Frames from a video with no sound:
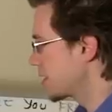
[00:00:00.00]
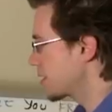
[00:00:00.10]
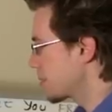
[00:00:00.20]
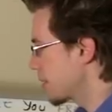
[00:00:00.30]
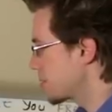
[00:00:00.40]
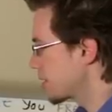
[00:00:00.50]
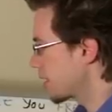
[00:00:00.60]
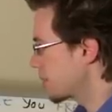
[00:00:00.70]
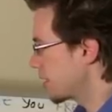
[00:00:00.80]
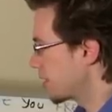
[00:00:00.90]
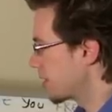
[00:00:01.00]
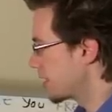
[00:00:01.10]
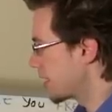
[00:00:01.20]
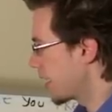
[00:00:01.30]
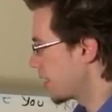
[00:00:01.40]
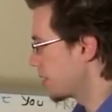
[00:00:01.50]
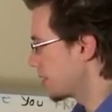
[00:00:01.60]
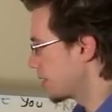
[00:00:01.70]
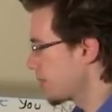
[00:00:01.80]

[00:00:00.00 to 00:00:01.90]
and sometimes they're going to be going down.